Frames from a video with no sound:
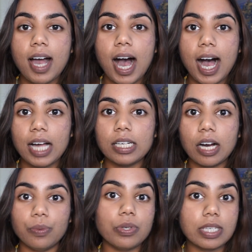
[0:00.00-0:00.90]
and I
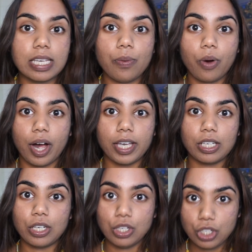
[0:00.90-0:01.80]
will see what I
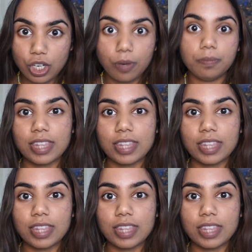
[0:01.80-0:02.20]
can do.